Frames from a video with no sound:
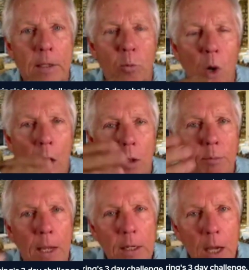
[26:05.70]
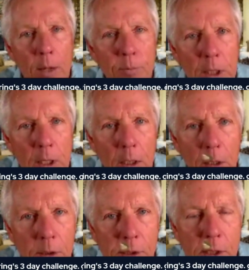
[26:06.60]
while it may not be
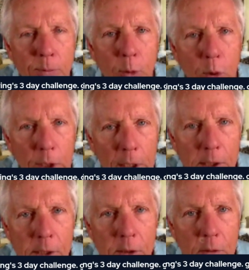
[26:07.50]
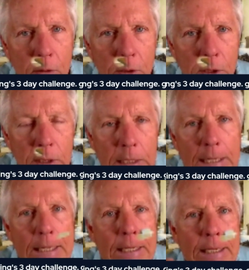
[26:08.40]
a simple or easy solution,
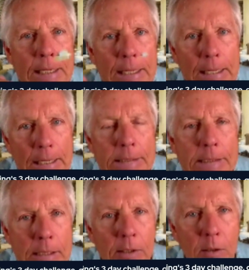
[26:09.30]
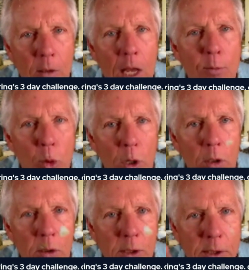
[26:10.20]
it's a lot more
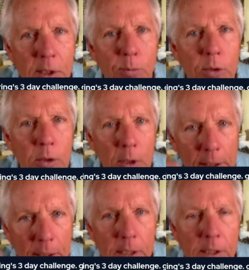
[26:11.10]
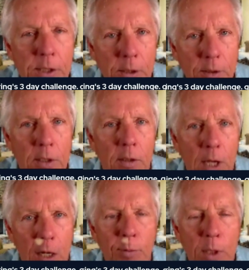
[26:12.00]
simpler and easier than a
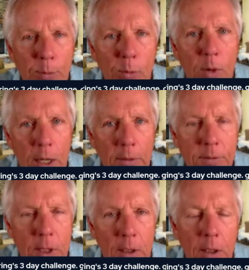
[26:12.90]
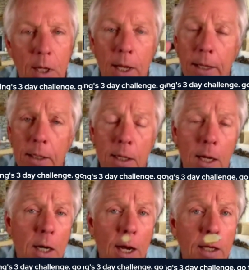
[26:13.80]
lot of people might think. And
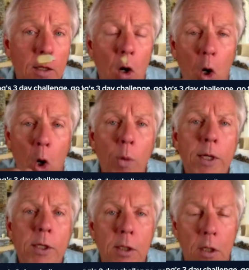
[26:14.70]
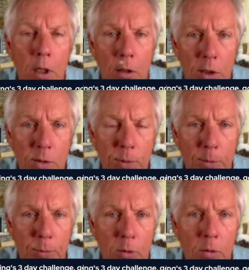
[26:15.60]
again, I always encourage
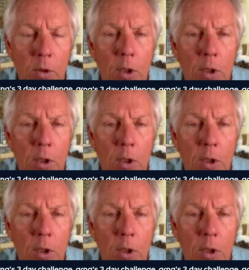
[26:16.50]
people